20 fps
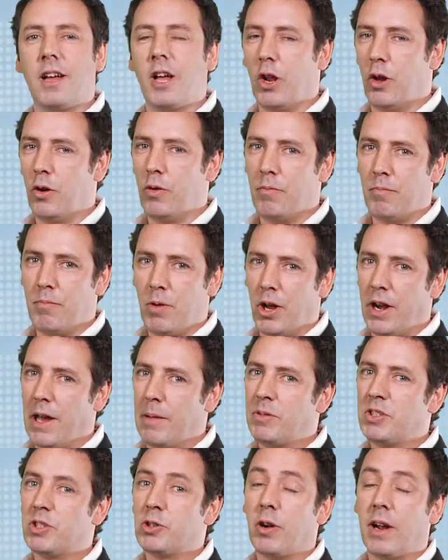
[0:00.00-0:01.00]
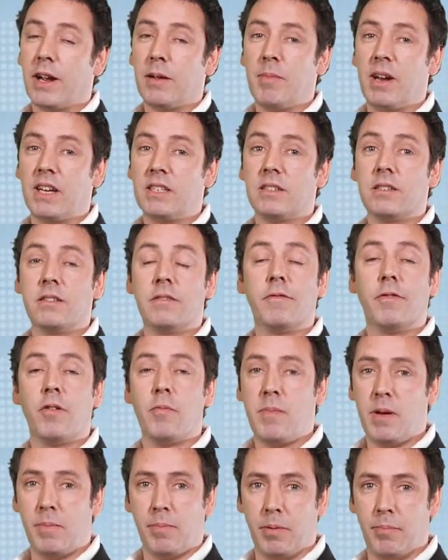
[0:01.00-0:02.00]
Hello, my name is Craig Mason
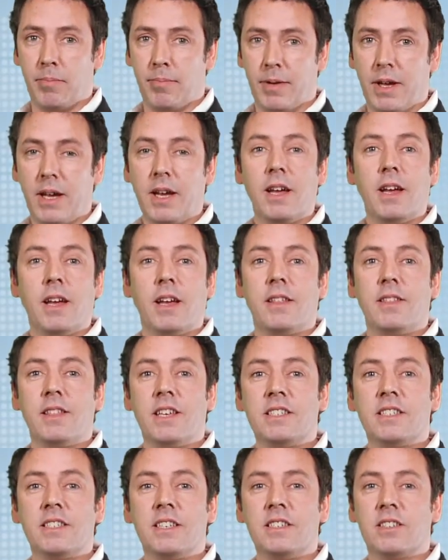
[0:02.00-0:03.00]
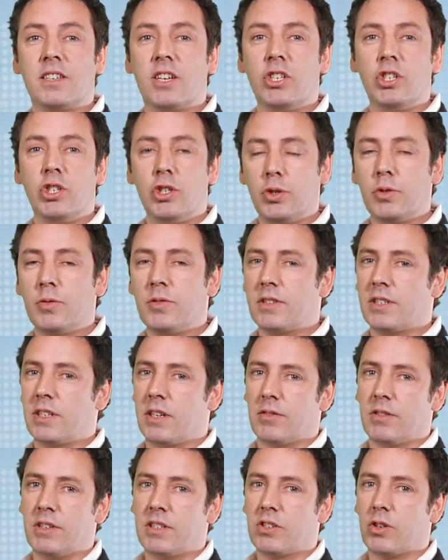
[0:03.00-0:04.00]
from MIPIM. This is a new
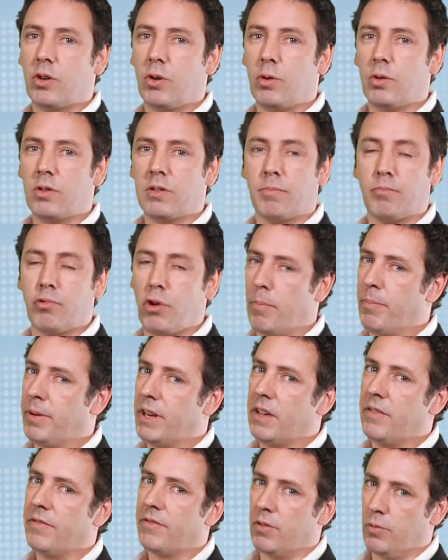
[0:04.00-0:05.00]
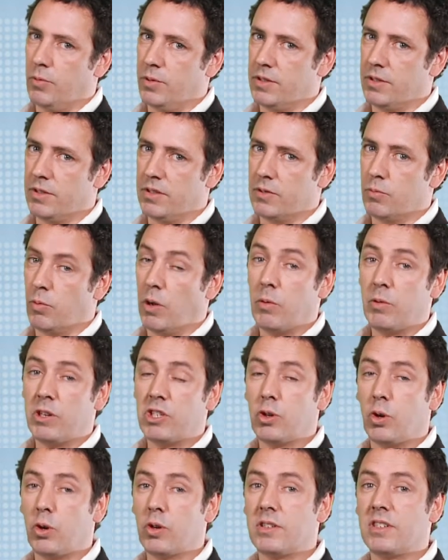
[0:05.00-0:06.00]
series called Property Influencers, where
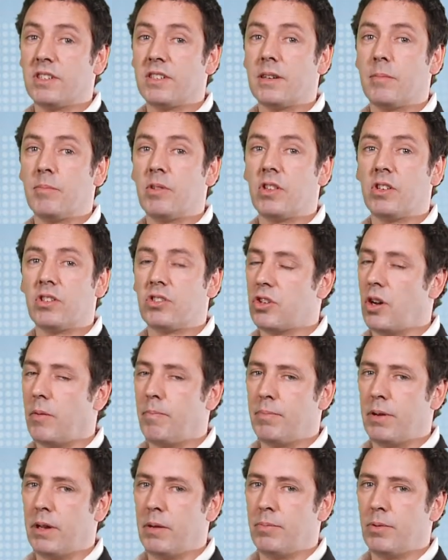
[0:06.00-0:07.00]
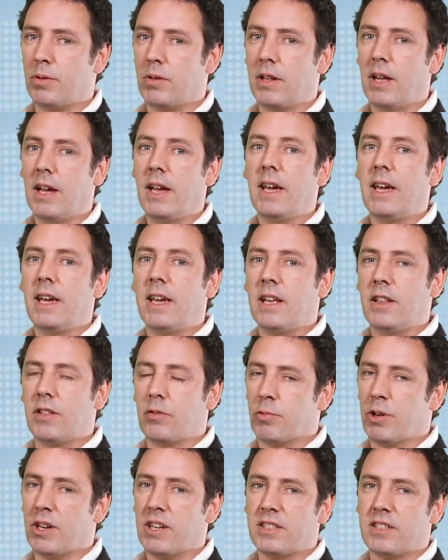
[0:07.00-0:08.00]
we talk to some of the top people in
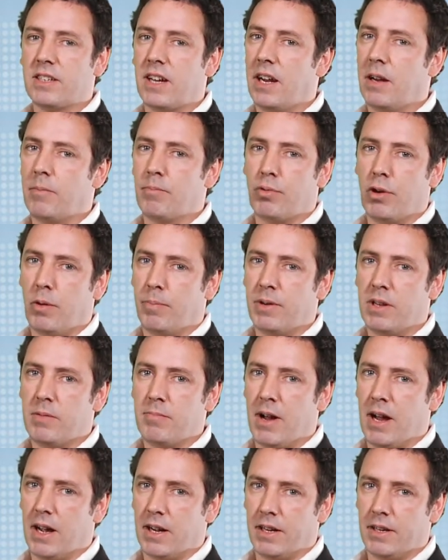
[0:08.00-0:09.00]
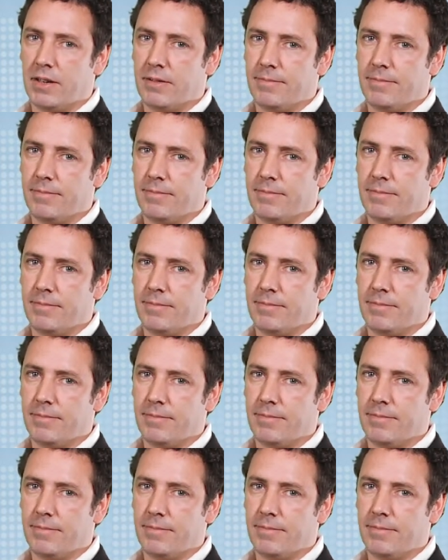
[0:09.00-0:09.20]
the real estate and property market.